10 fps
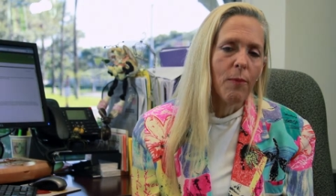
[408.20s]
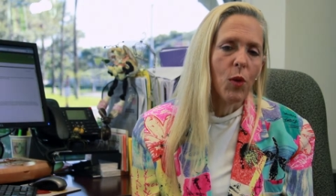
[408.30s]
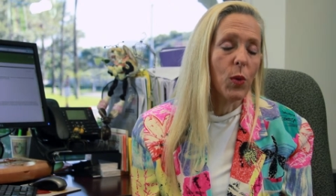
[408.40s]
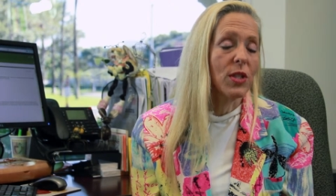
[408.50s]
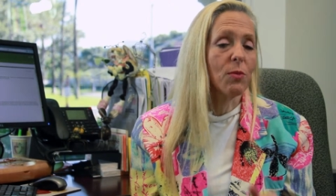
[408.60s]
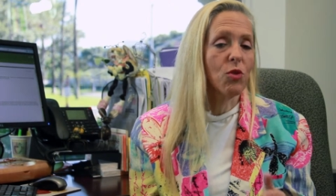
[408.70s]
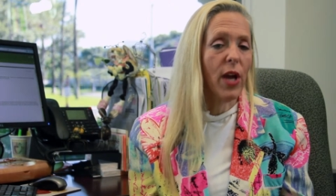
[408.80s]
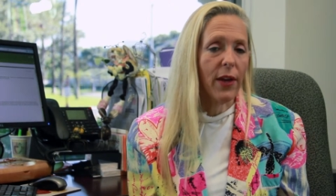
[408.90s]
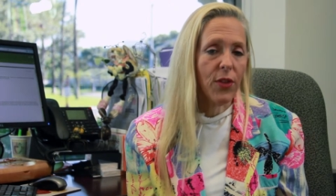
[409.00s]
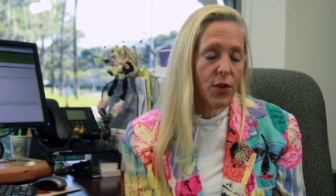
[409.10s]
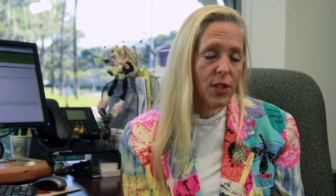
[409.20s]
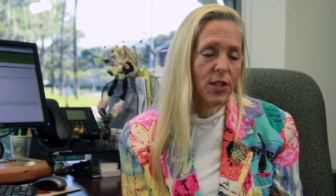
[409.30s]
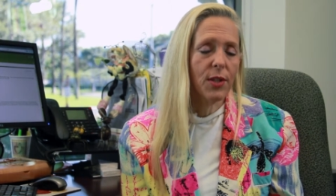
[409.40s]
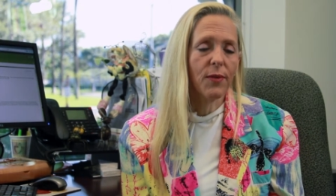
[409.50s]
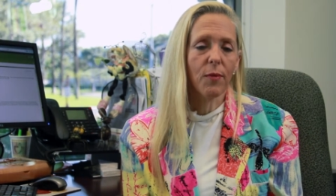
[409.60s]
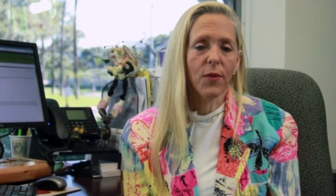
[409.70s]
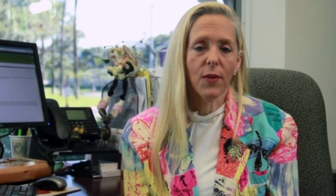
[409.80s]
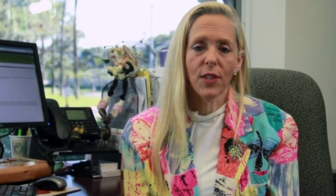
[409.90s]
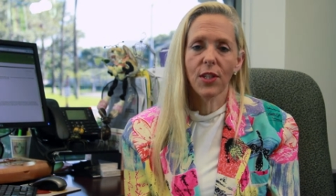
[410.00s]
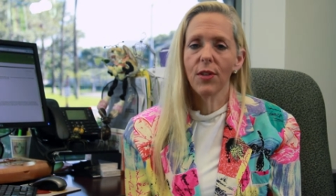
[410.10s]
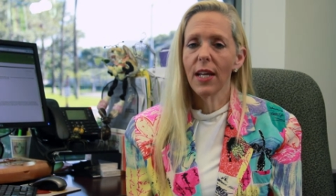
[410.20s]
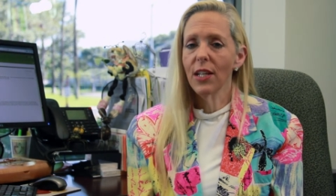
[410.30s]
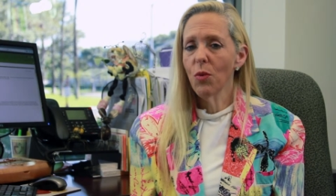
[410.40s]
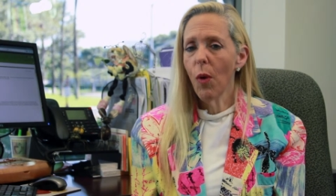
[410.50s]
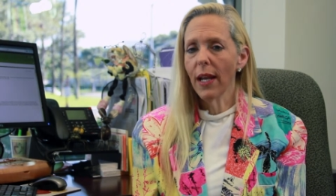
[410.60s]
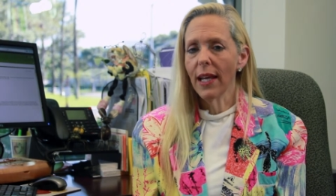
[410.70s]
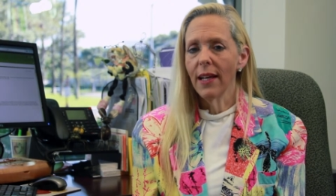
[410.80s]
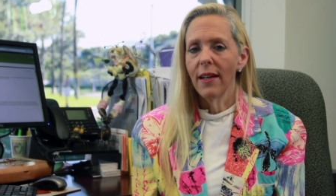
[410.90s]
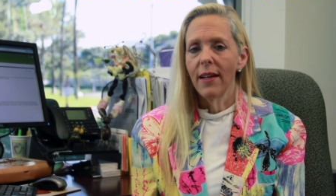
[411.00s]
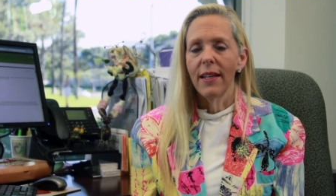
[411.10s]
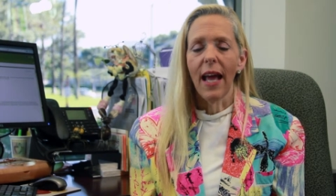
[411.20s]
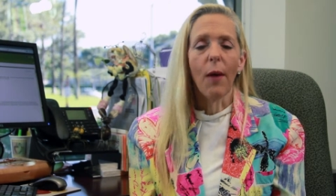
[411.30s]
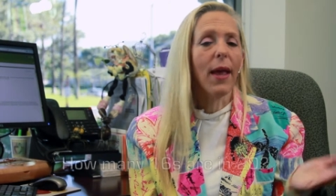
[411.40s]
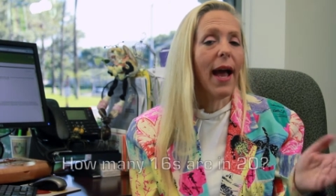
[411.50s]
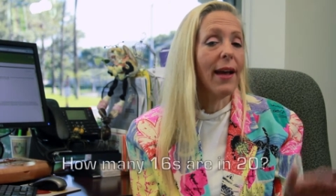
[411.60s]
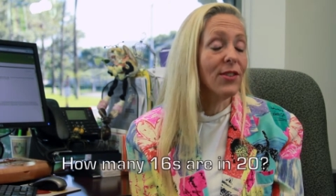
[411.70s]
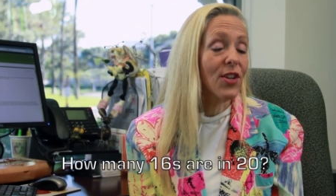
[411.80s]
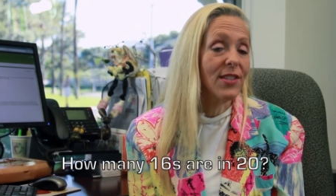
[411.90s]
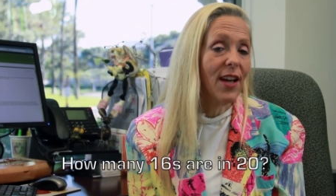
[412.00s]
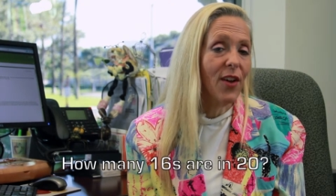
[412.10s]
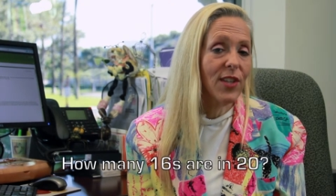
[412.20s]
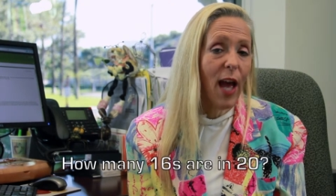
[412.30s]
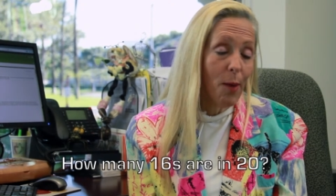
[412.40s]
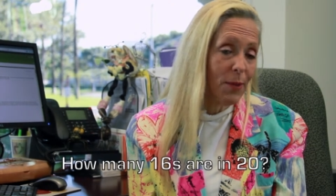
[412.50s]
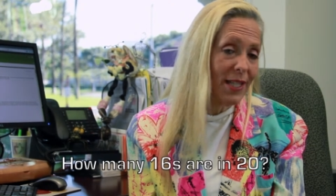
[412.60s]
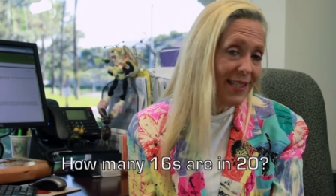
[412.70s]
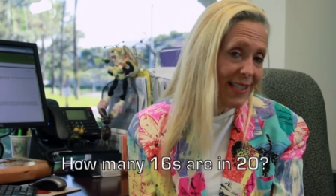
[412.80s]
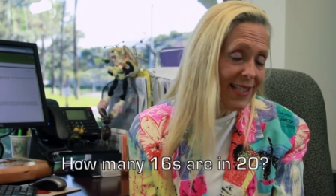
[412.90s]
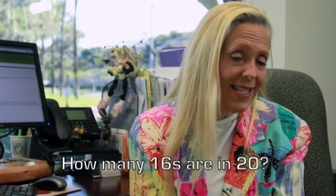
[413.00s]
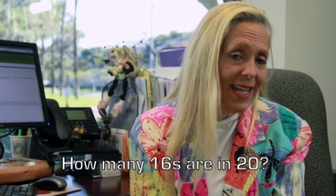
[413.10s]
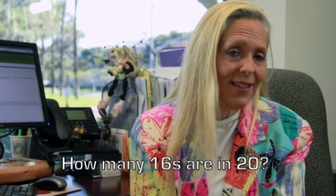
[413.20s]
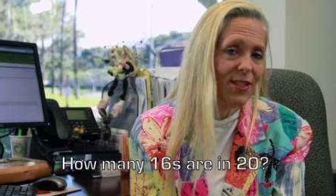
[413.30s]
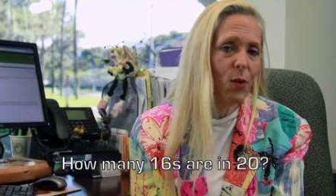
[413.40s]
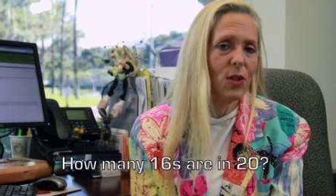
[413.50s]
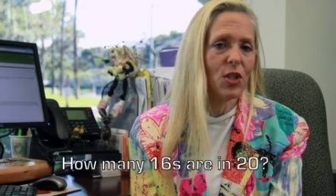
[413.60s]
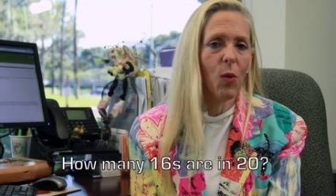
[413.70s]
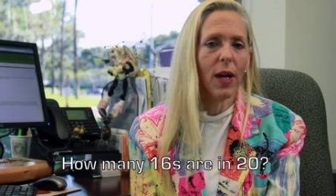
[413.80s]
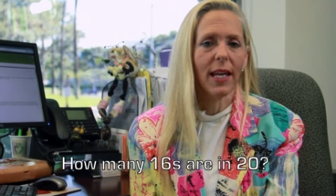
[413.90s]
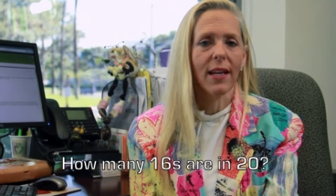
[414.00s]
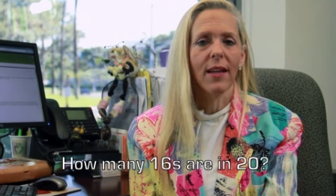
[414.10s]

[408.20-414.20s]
We subtract 32 from 52 to get 20. Now we ask ourselves, how many 16s go into 20?